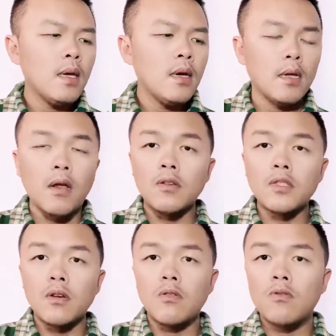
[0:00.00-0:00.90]

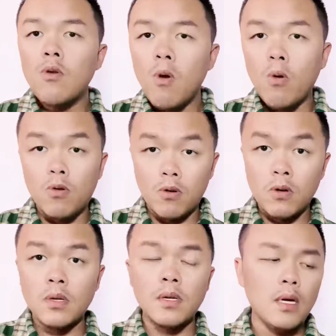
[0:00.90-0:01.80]
also, or
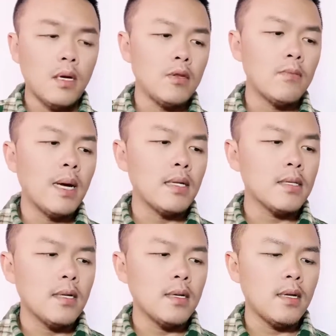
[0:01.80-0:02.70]
you might say
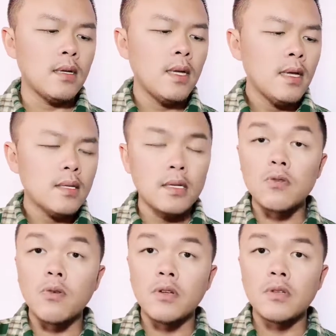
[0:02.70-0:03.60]
that this
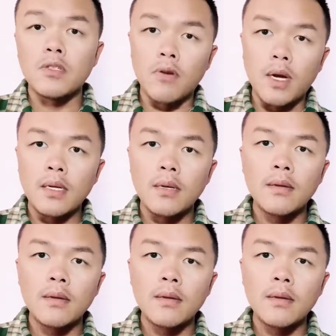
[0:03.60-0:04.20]
soil is dry.